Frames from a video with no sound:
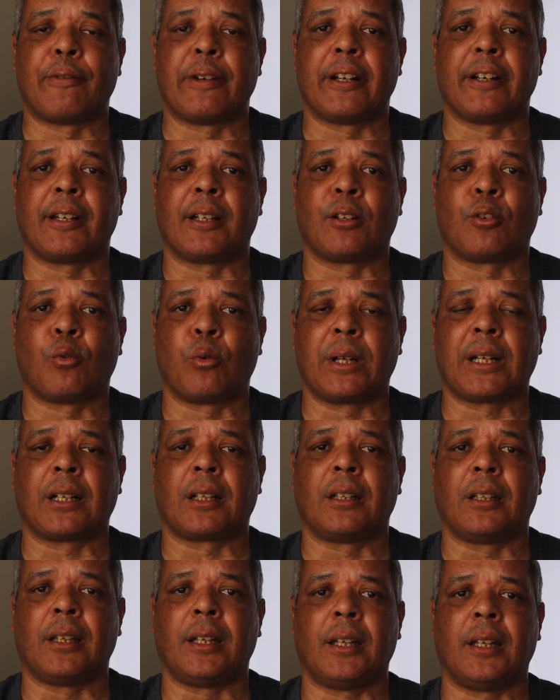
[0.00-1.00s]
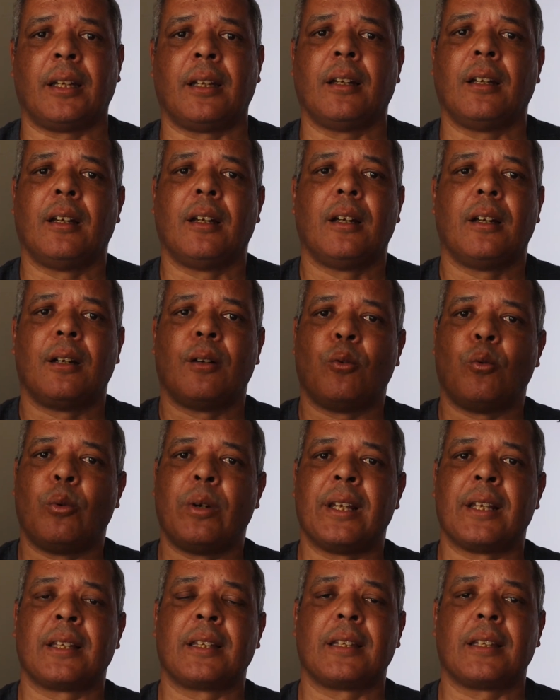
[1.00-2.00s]
very quickly
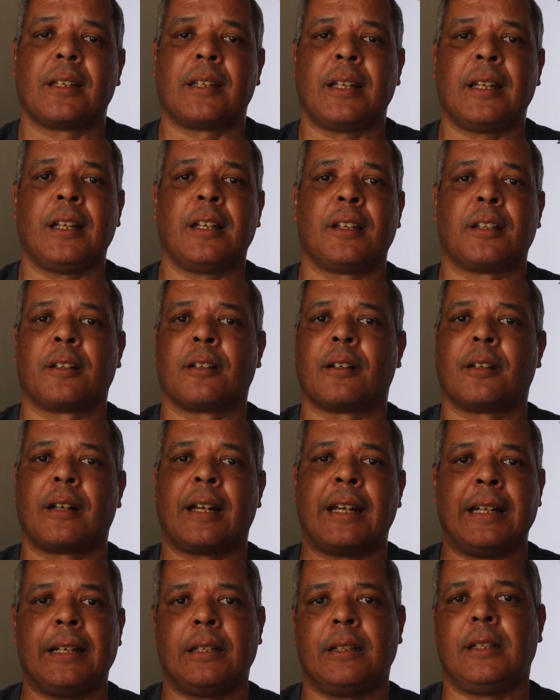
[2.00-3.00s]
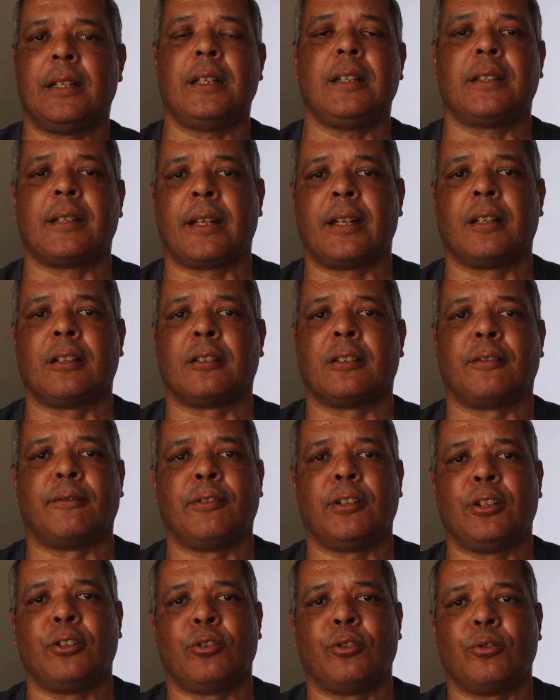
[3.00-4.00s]
with either a detailed
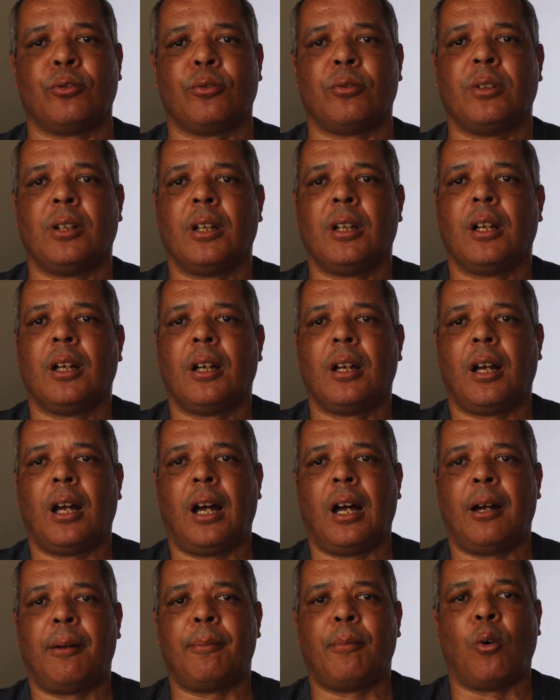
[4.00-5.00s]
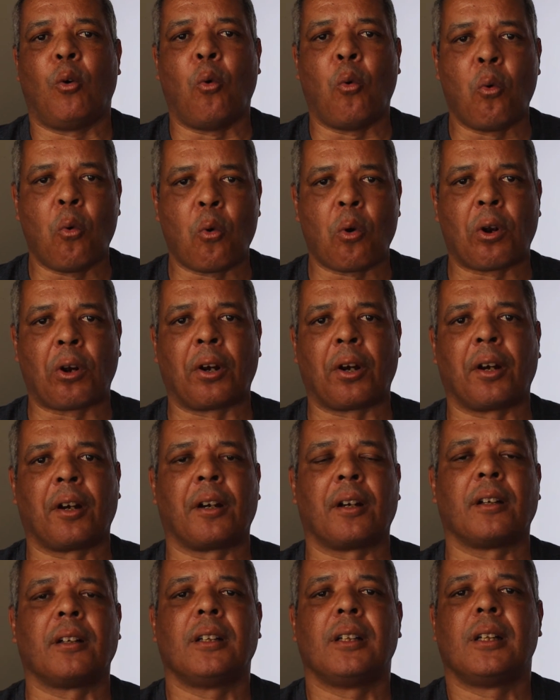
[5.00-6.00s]
view
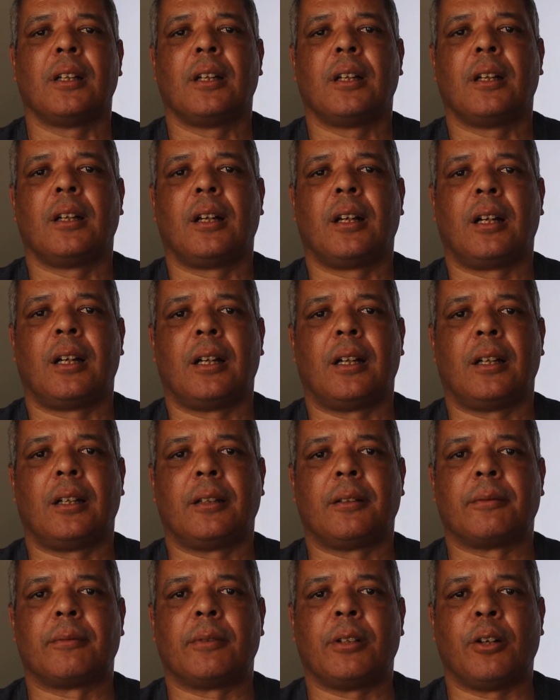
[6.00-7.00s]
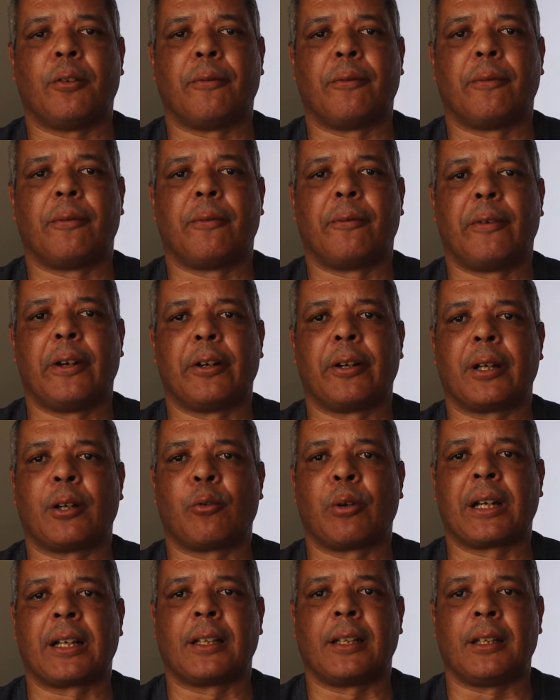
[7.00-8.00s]
or very
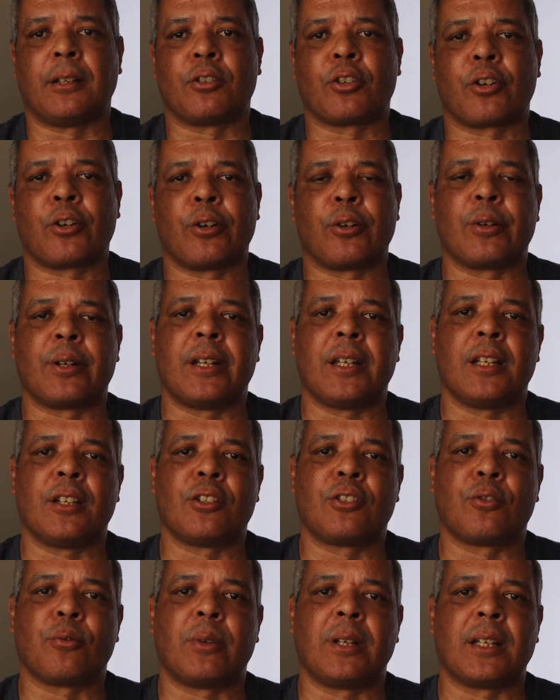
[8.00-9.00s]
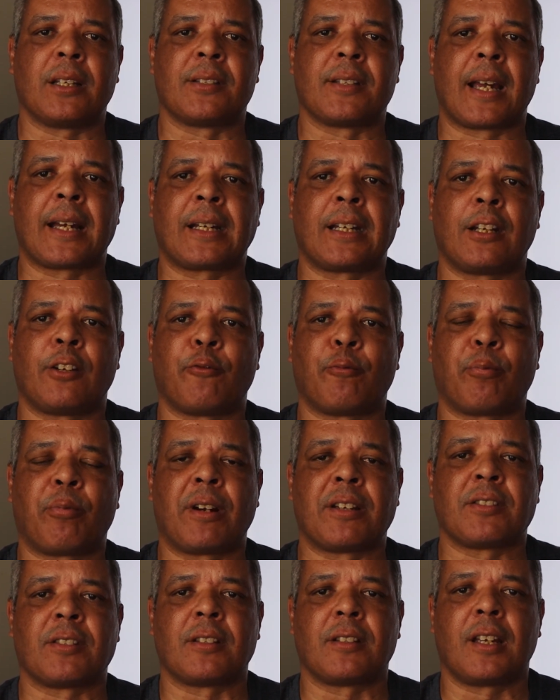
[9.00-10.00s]
quickly turned into an executive
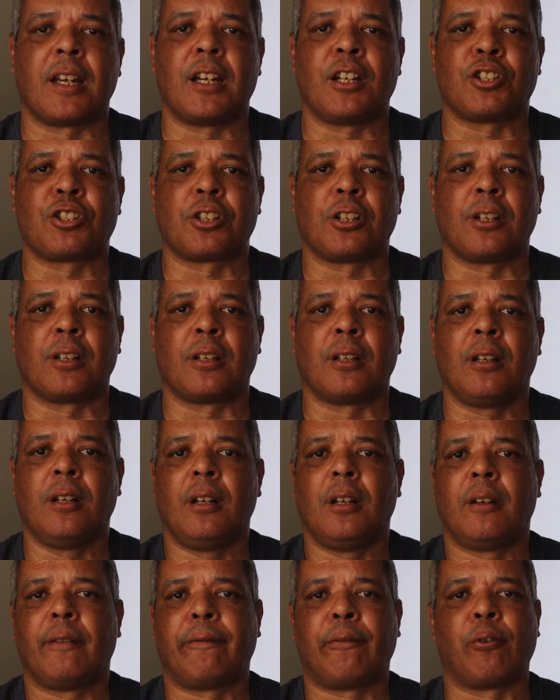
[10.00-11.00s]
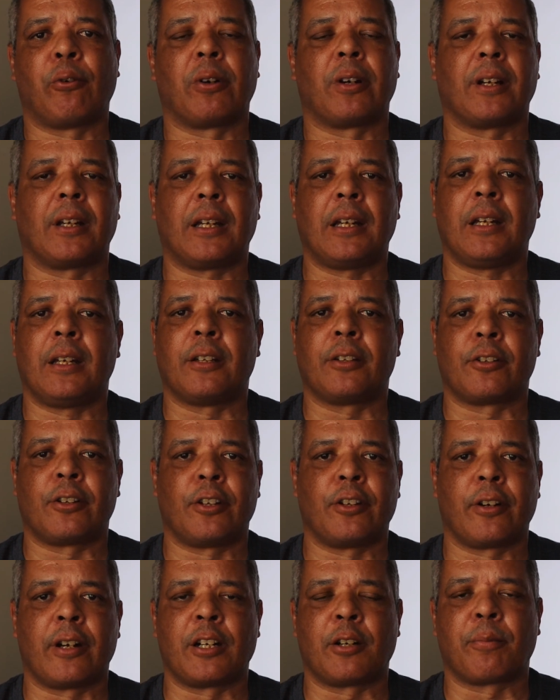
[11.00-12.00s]
presentation for either
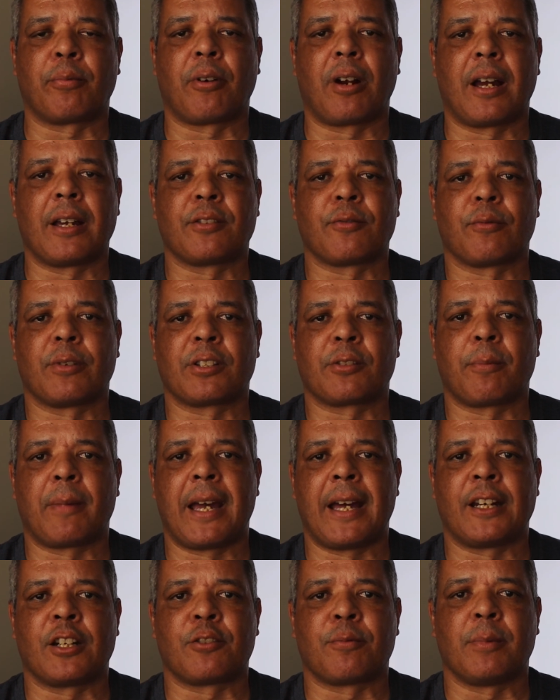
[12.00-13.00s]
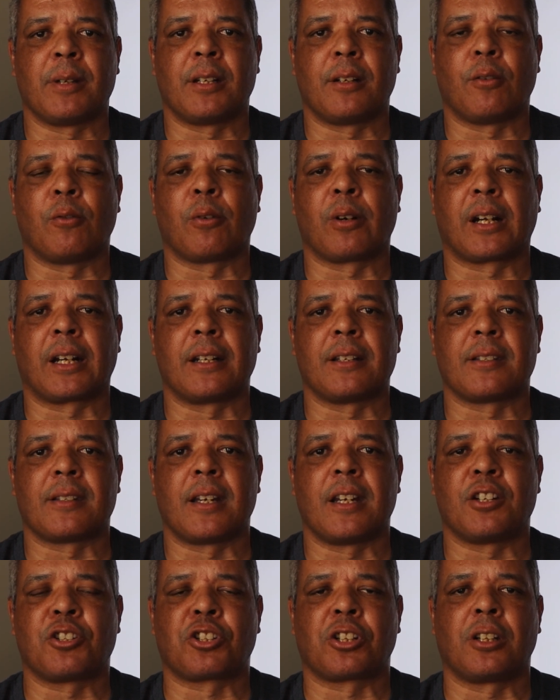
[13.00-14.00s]
your enterprise risk management
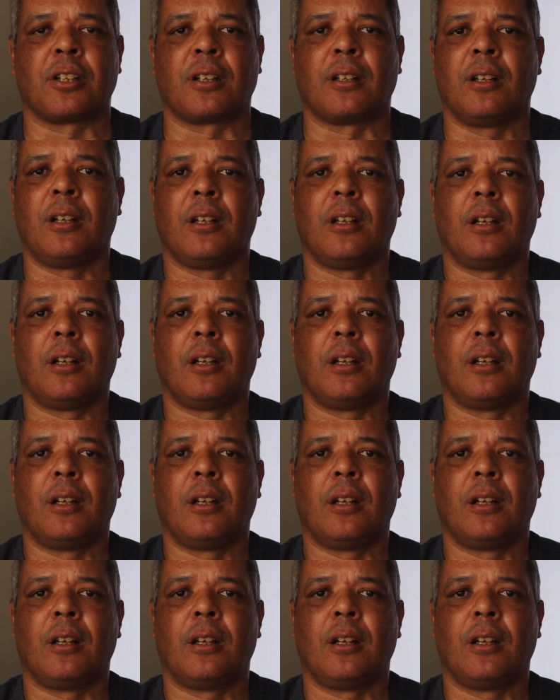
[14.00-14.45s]
organization,